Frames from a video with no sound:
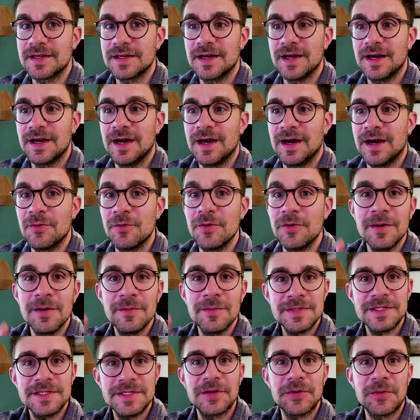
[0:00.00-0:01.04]
We are
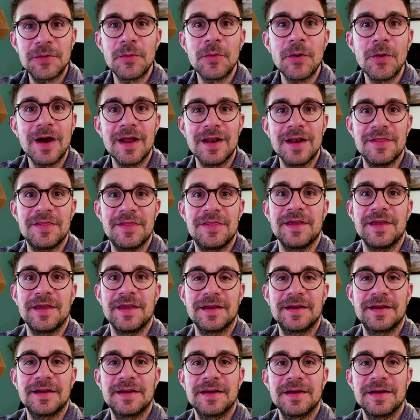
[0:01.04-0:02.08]
missing one
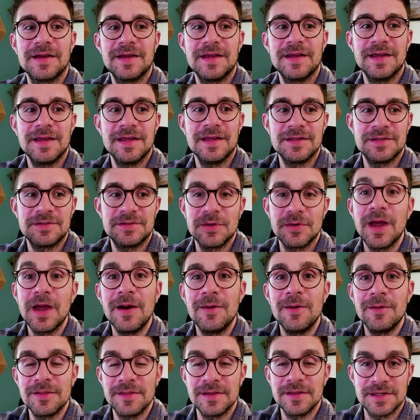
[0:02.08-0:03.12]
thing.
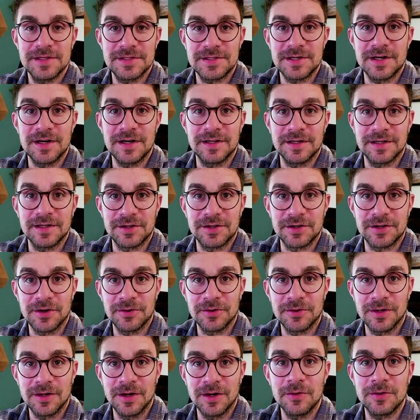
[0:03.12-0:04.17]
Everything is running
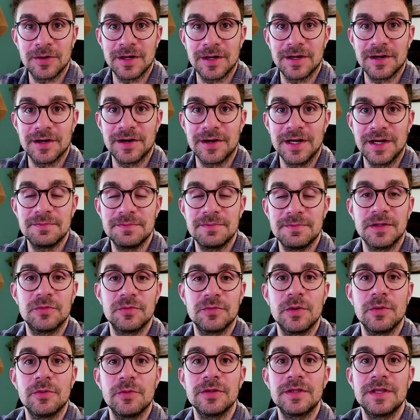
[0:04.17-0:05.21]
locally, right? But
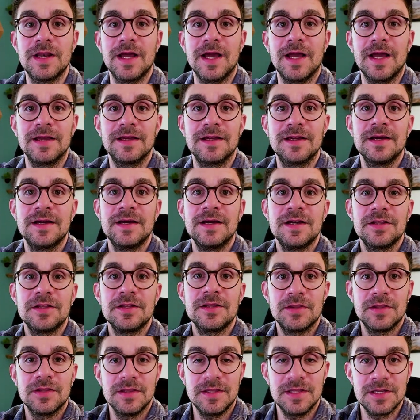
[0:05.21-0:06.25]
we would like
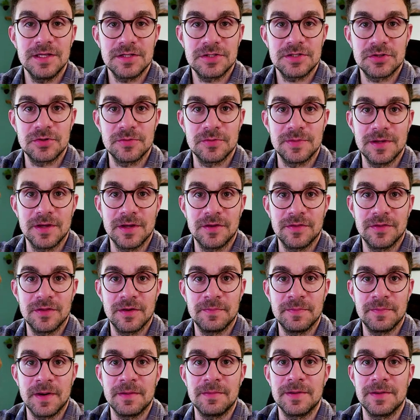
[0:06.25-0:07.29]
this to be on the
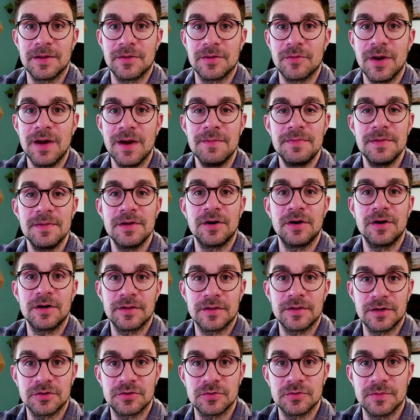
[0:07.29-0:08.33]
public web in
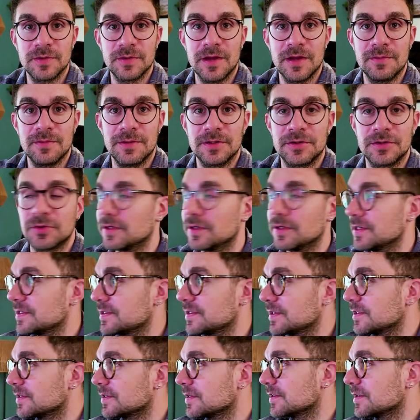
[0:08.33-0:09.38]
order to be able to
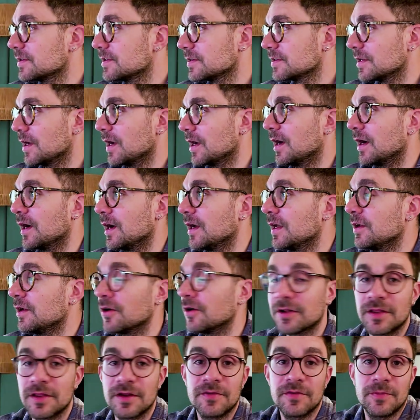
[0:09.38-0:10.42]
list it, in
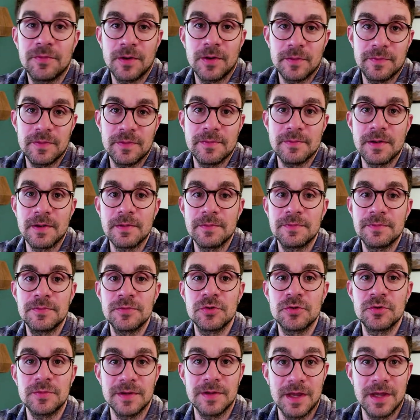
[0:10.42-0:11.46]
order for people
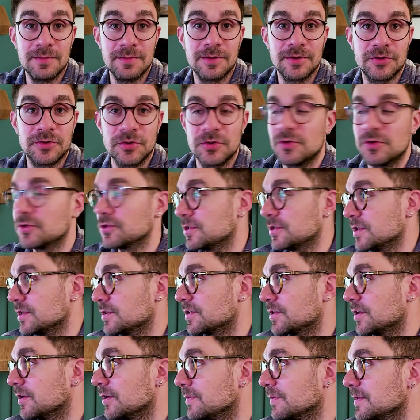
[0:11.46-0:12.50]
to be able to use this
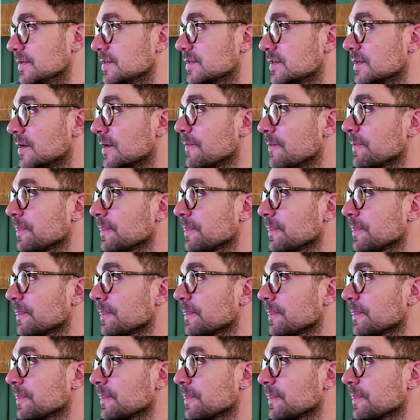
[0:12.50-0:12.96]
service.